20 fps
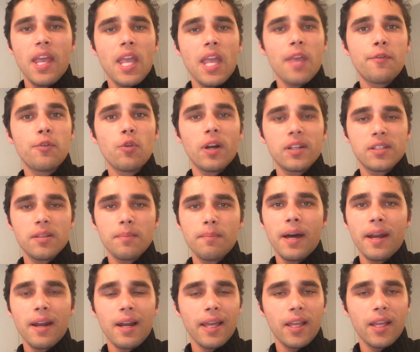If you are
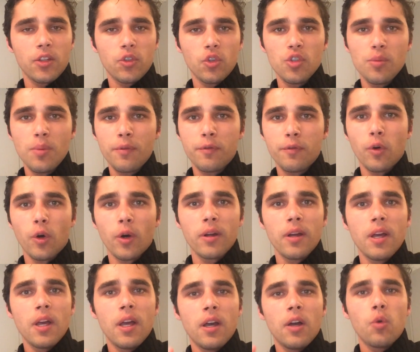somebody, like I told you before,
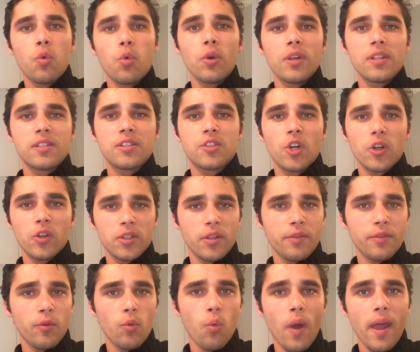who struggles
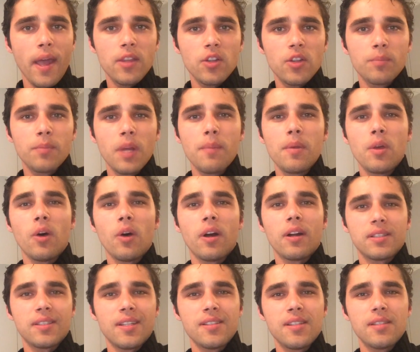with weight, or maybe you
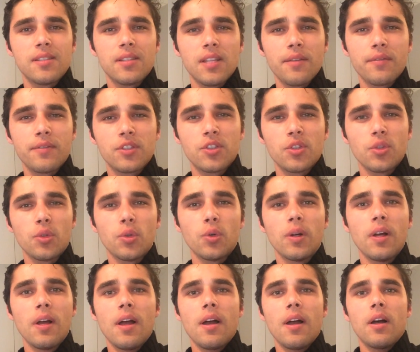are sensitive
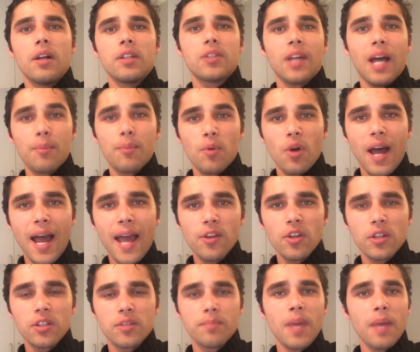to
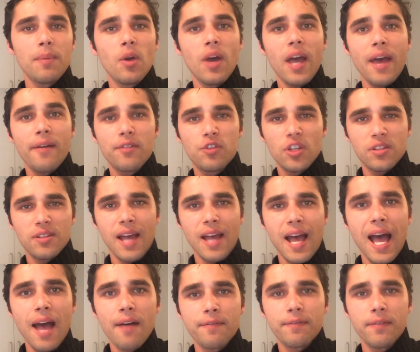carbohydrates, maybe you have just
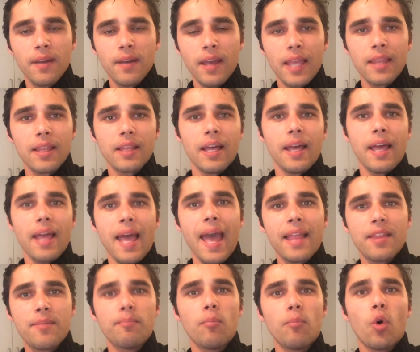half and
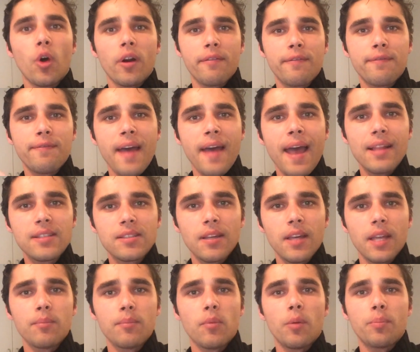add more fat
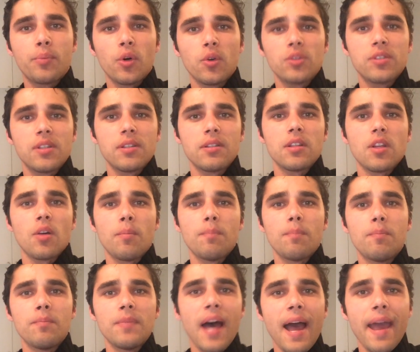and more protein in your
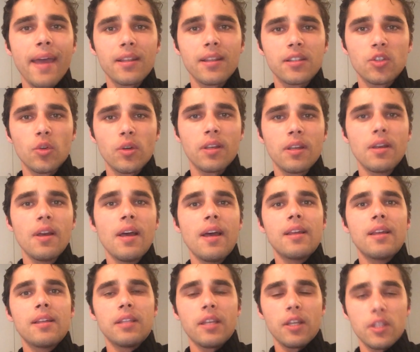diet, so
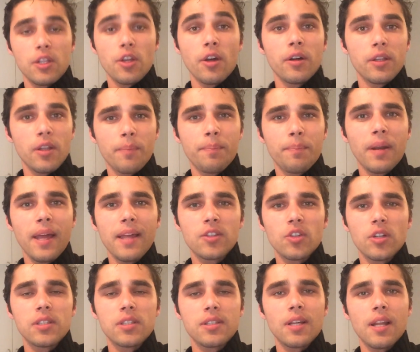in your plate,
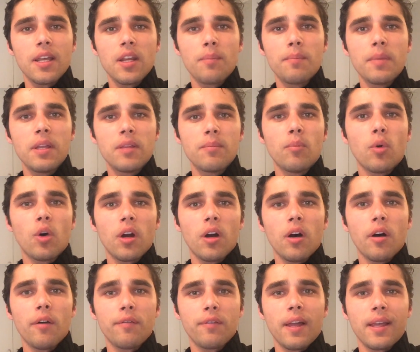so it's a little bit more
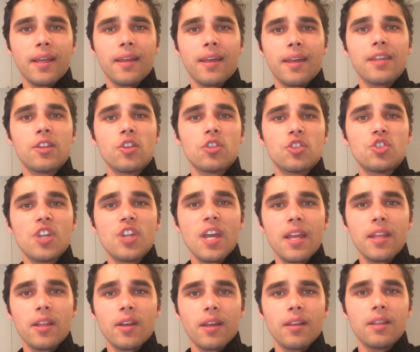of like a
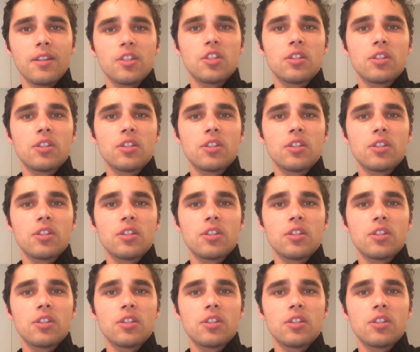ketogenic